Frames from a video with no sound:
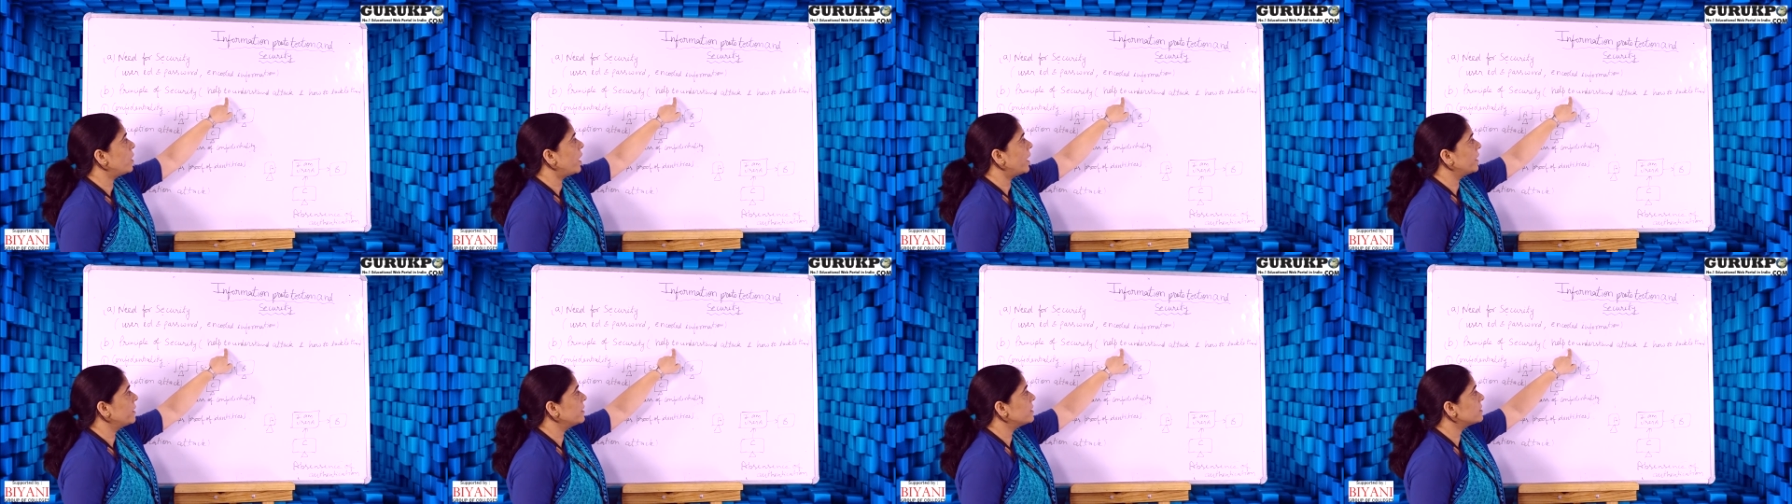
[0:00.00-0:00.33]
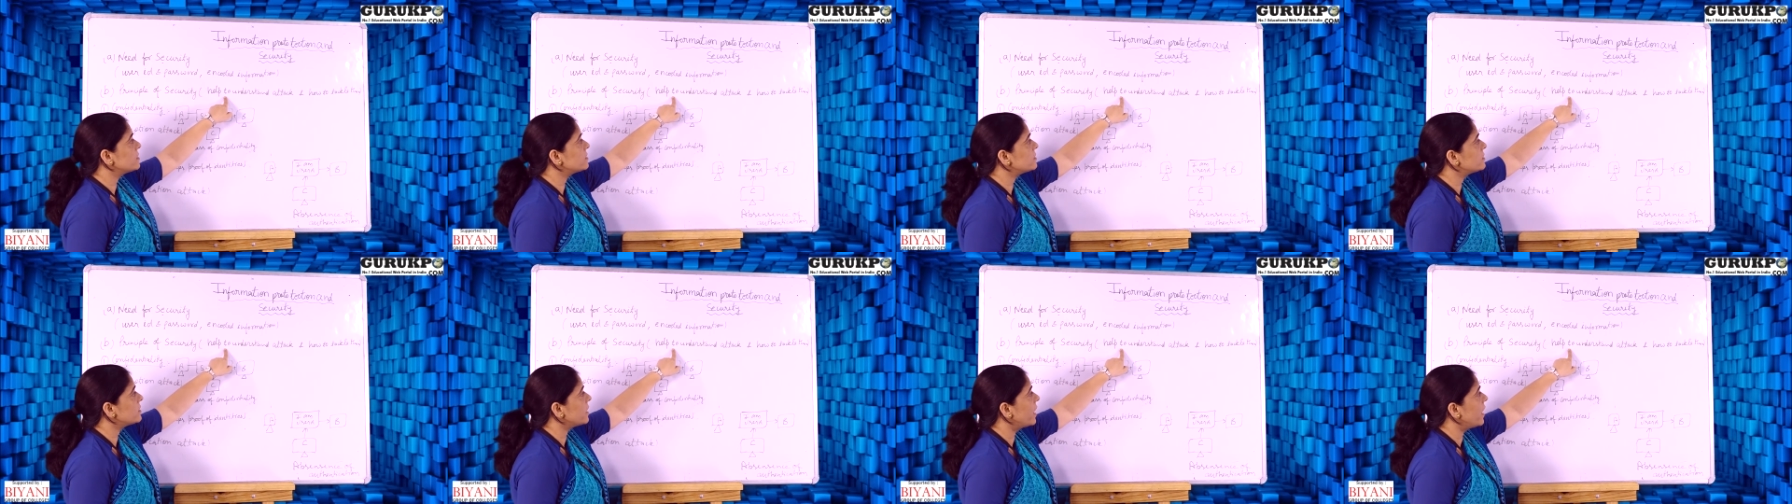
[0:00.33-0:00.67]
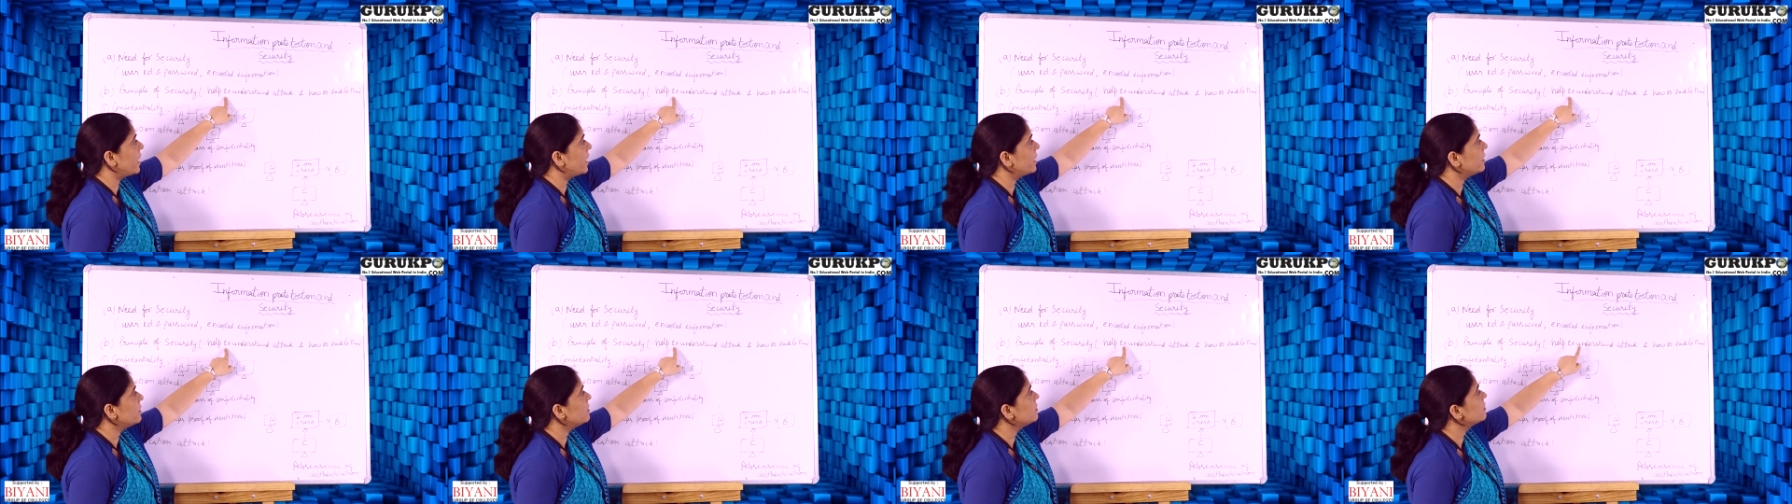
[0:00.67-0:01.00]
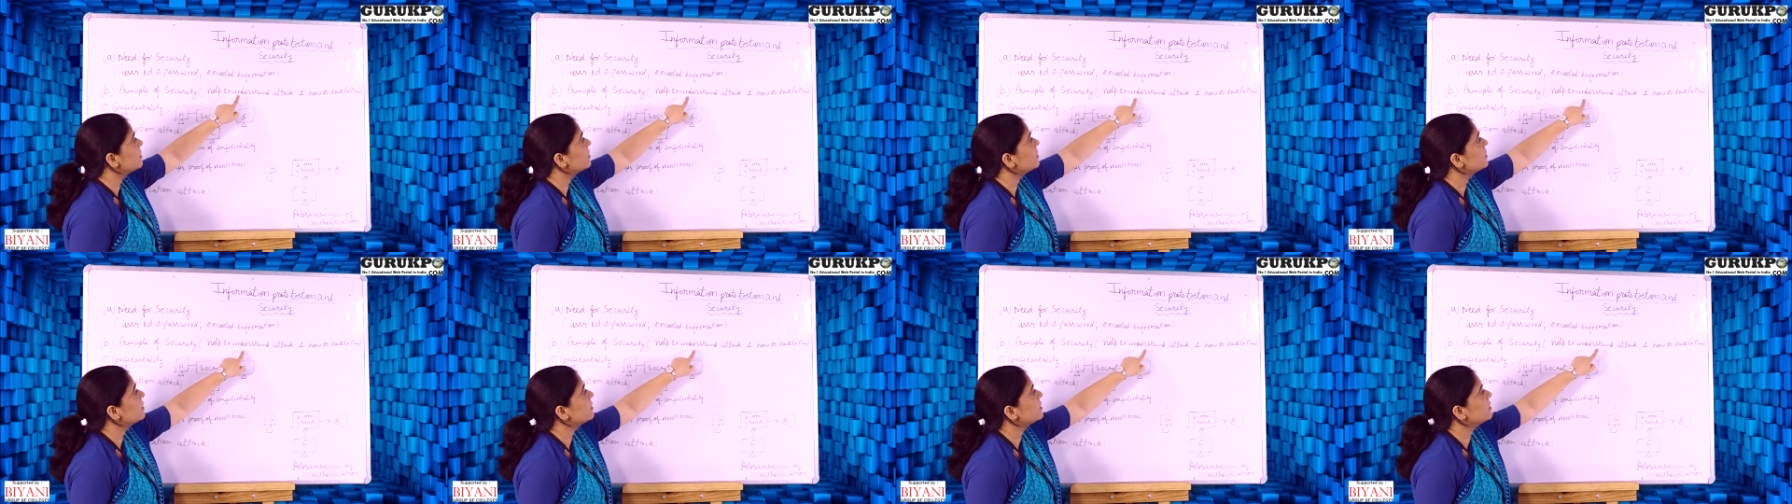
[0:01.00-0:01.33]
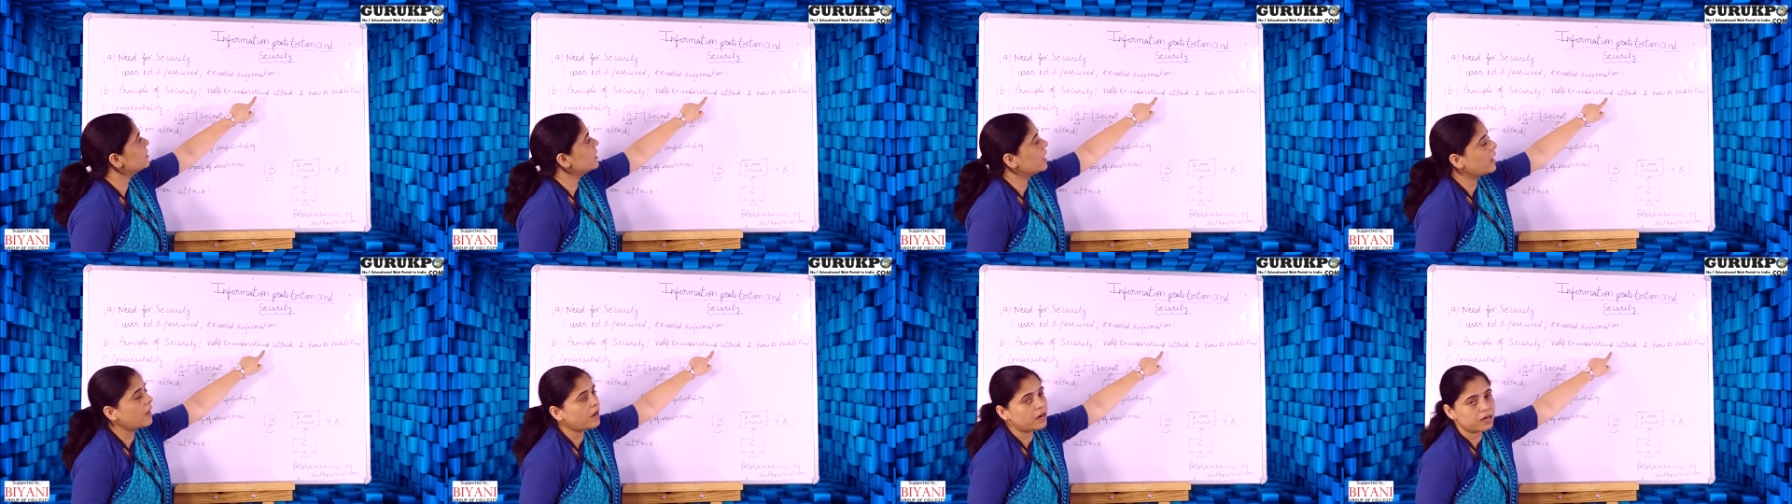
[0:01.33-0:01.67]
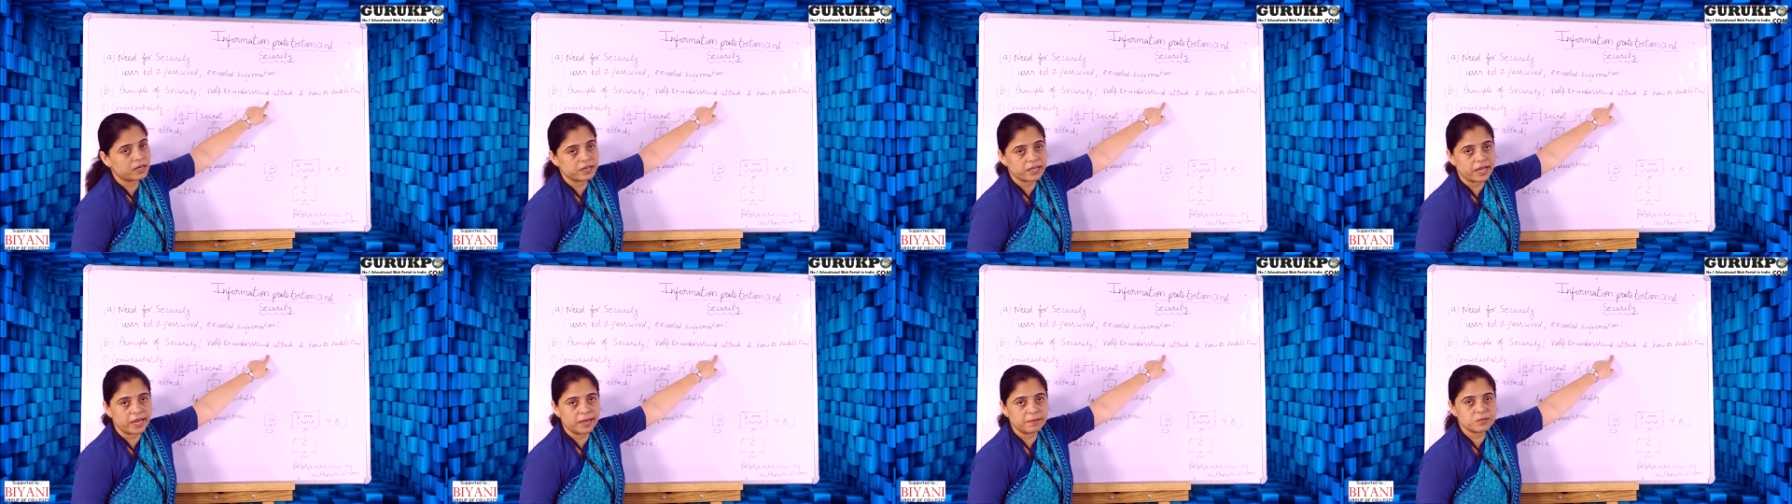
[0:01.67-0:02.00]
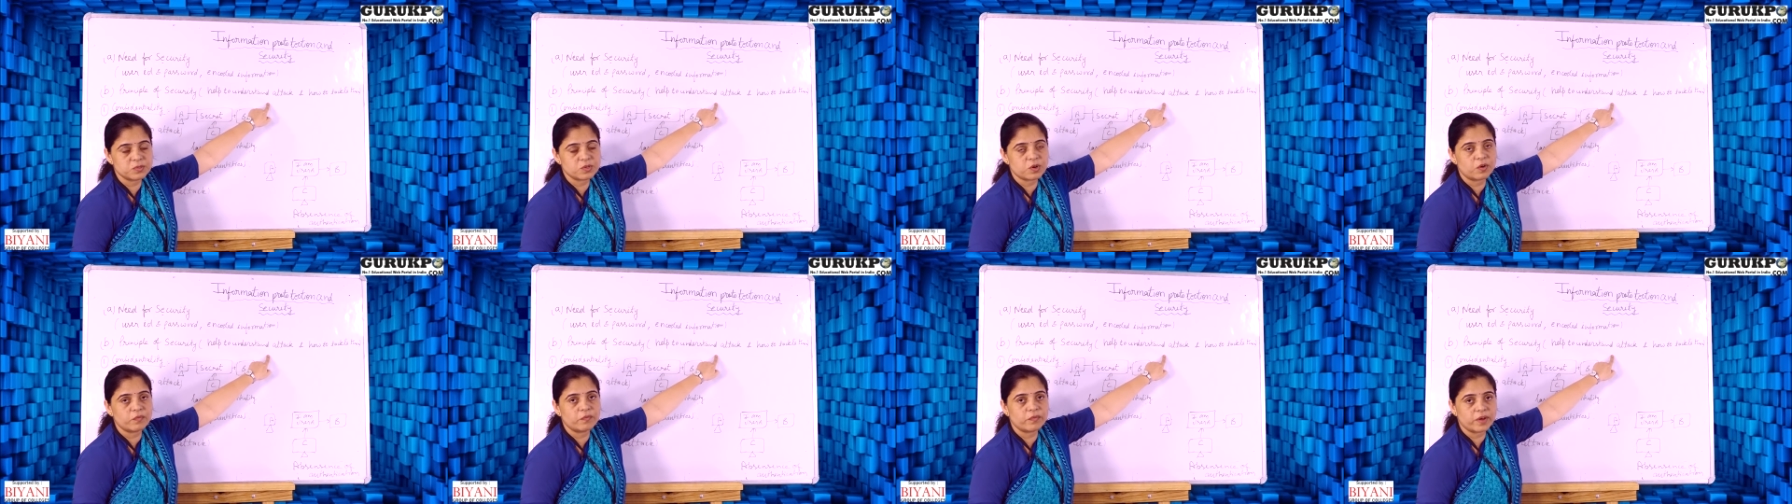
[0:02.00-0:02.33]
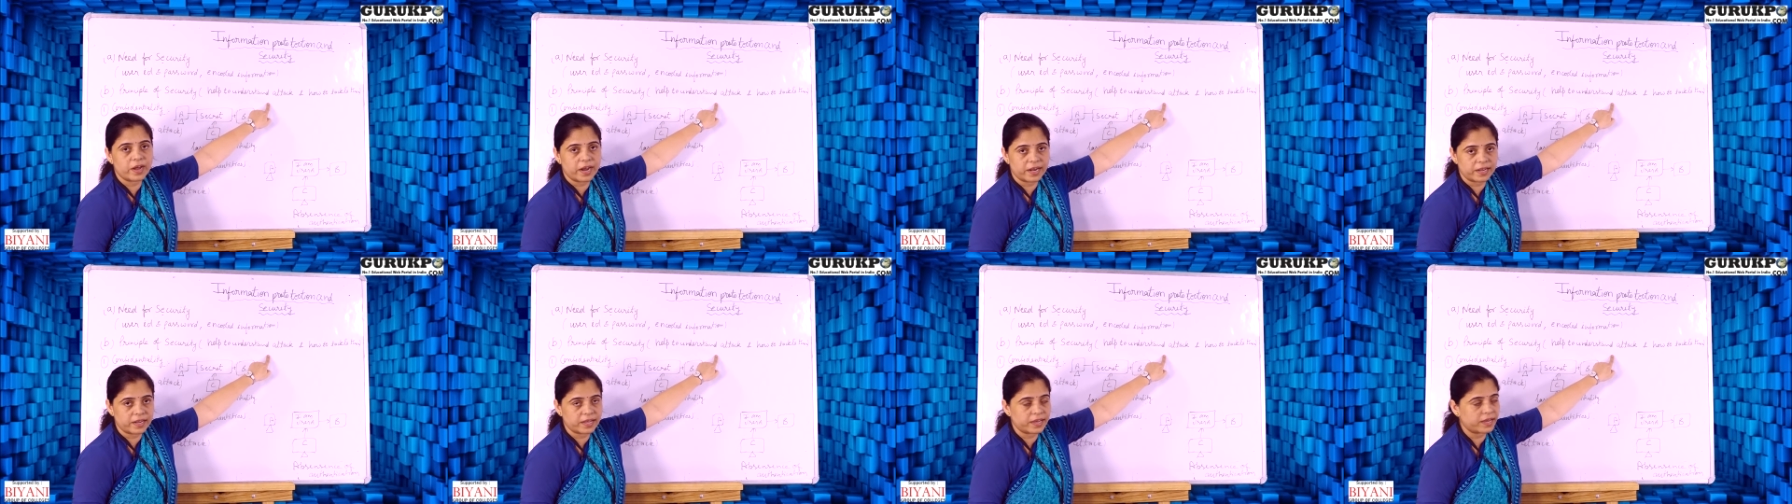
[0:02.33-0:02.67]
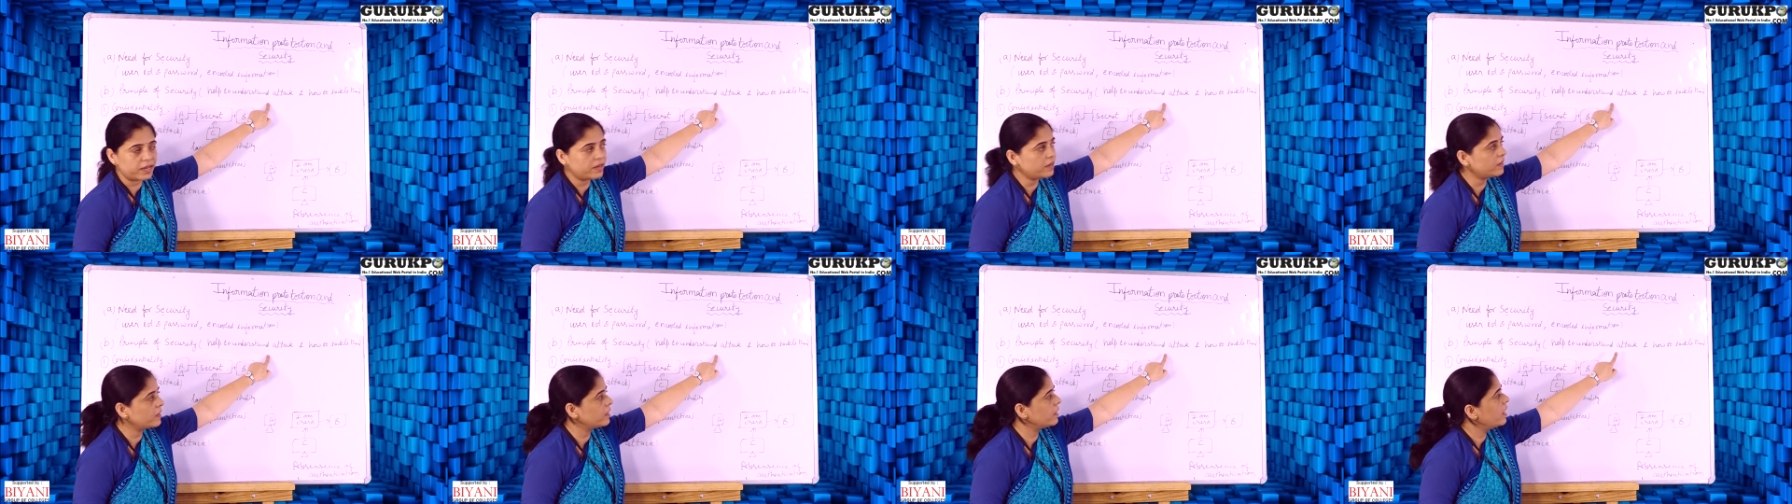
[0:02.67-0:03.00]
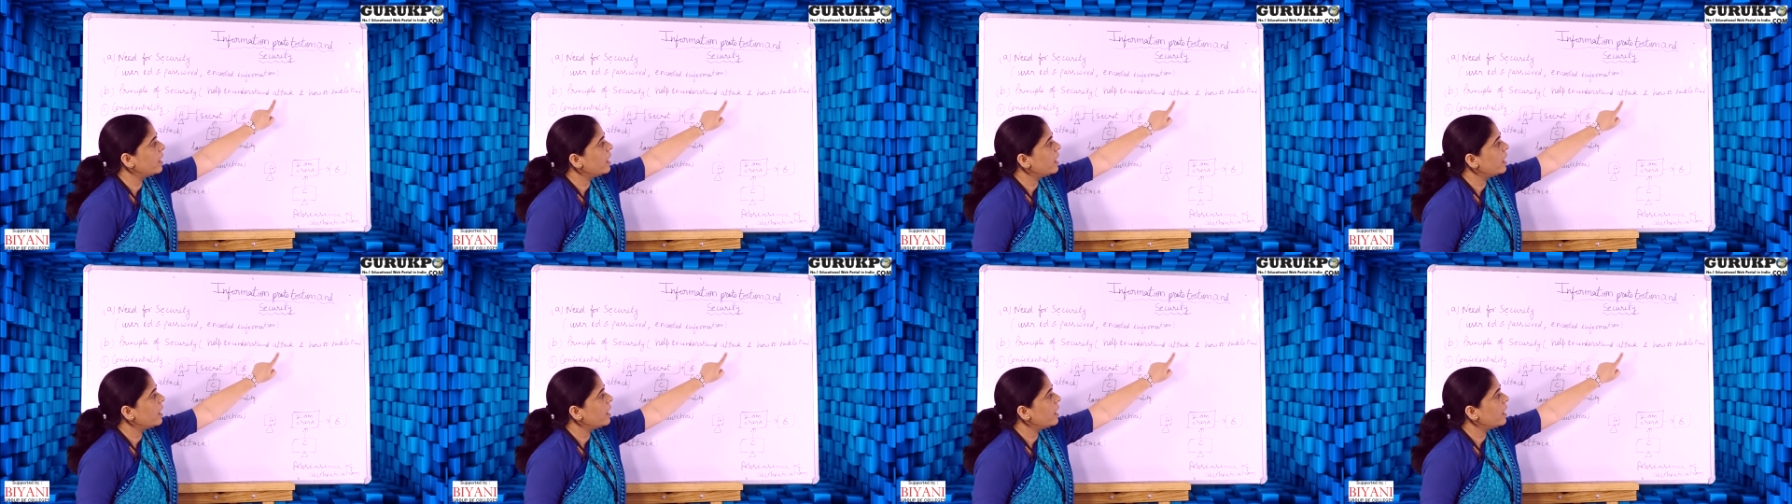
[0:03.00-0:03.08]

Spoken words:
understand the types of attack